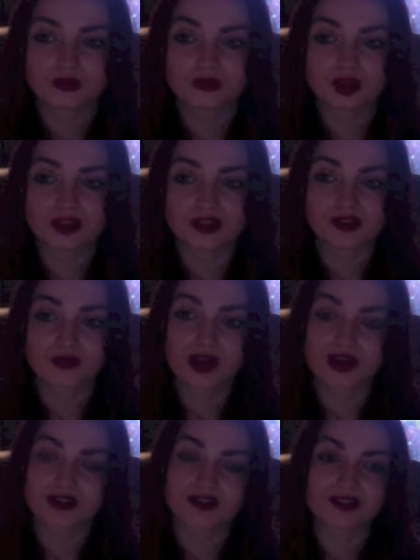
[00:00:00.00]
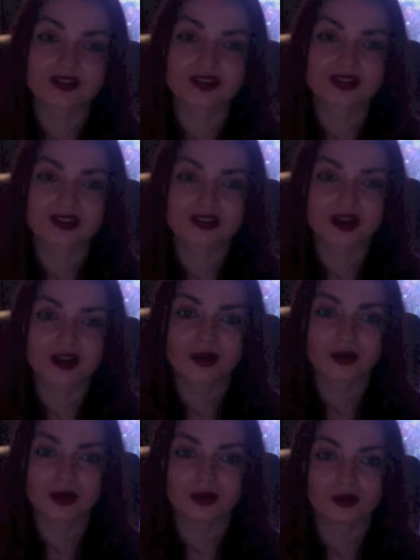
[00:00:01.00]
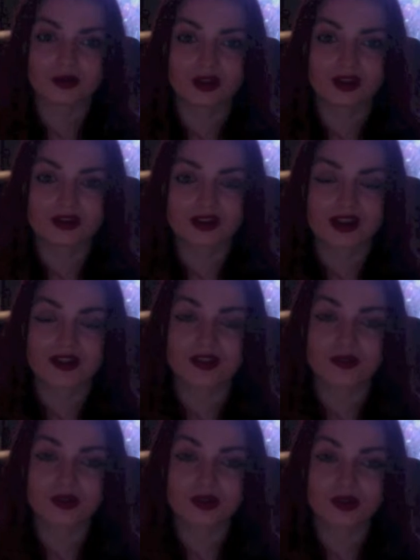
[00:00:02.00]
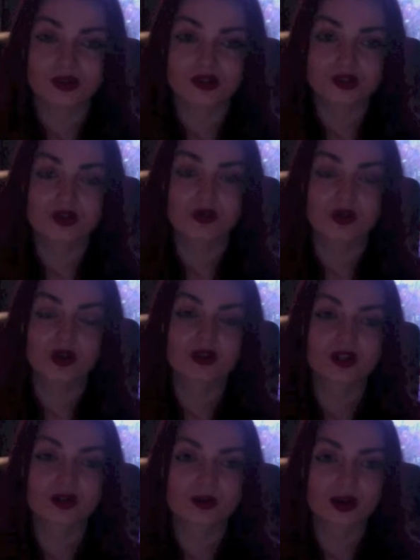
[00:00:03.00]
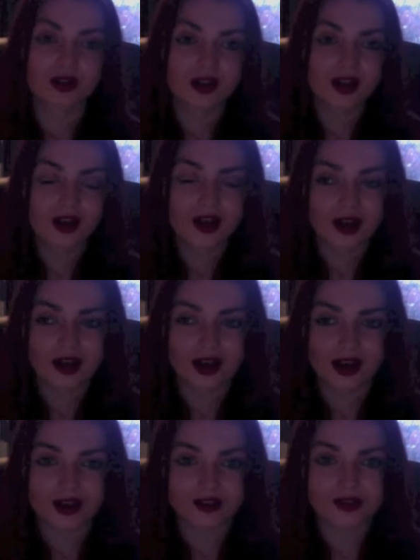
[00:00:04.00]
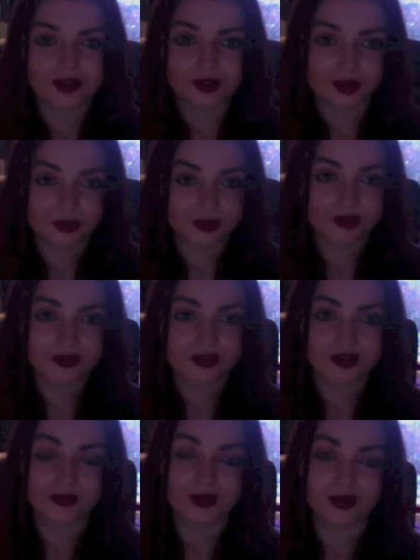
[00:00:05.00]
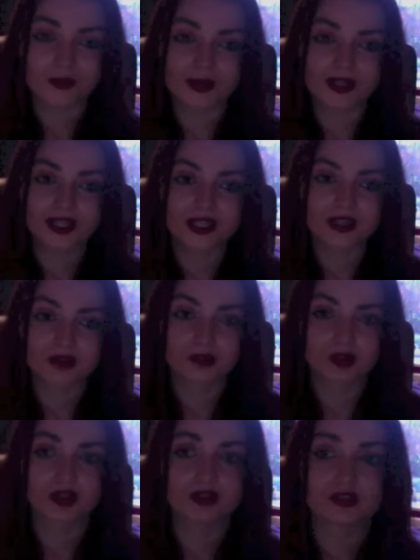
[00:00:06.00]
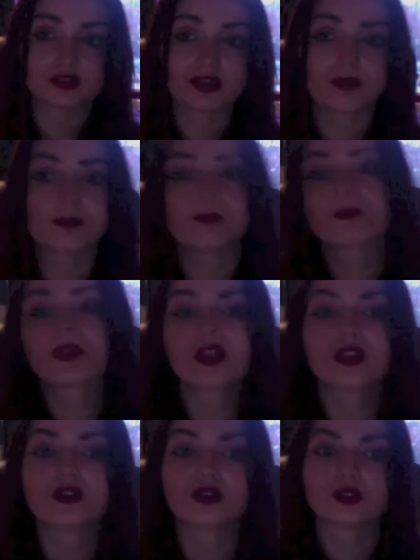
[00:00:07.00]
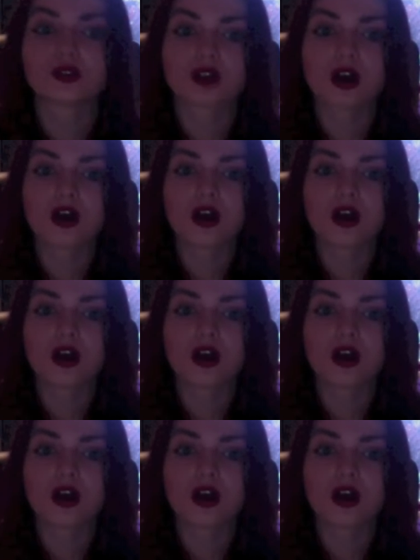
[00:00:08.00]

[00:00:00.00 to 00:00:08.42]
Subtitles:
as I've practiced this now, I know that yeah, them two colours do work really well, and so I know I'll be using them two mainly as my colour scheme in the future.